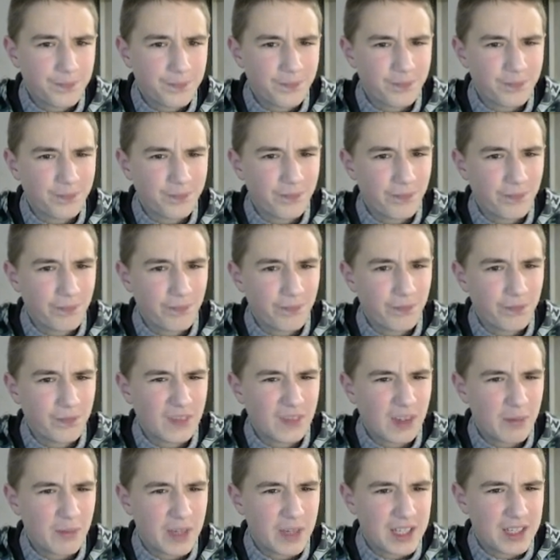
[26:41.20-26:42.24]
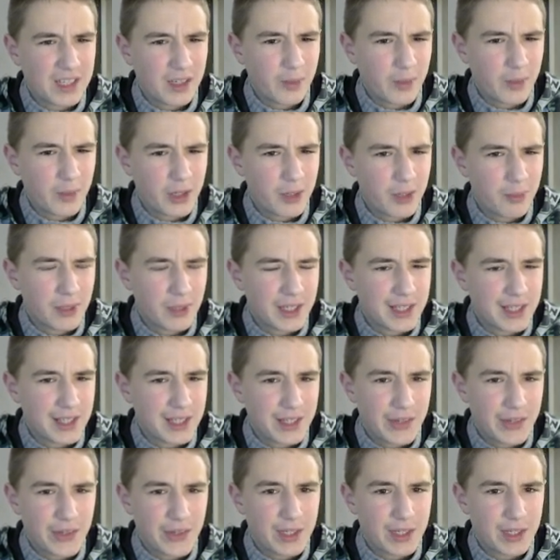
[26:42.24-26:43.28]
Mm, by think bishop a6
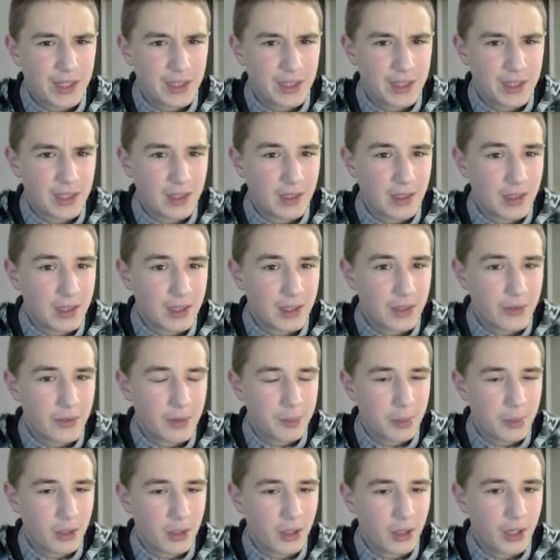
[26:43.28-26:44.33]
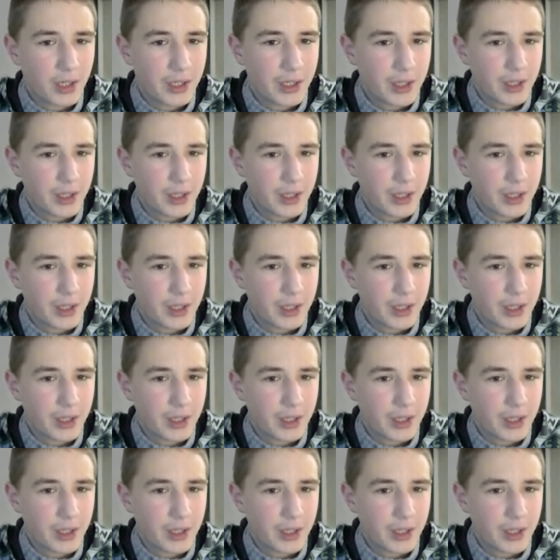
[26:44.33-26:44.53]
is a nice reply.